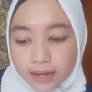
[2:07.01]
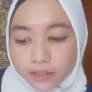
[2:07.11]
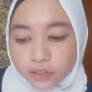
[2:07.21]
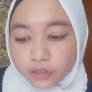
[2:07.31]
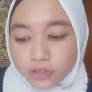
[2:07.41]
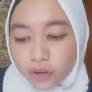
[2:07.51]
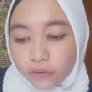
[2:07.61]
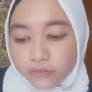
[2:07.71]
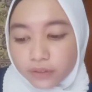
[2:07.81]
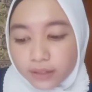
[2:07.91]
use of
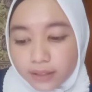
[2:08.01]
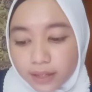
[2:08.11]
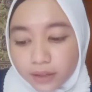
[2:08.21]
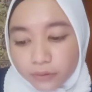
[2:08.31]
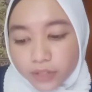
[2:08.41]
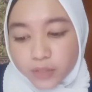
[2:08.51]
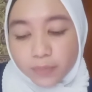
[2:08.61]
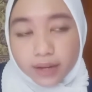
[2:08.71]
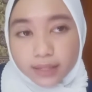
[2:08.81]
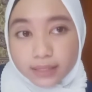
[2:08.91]
language
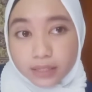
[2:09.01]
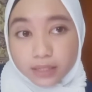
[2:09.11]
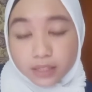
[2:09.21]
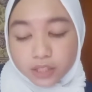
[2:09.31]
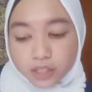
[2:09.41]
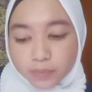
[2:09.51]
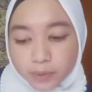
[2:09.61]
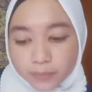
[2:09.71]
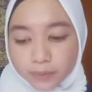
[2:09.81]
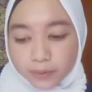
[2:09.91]
by indigenous
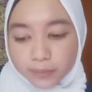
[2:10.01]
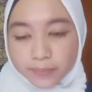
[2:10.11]
people.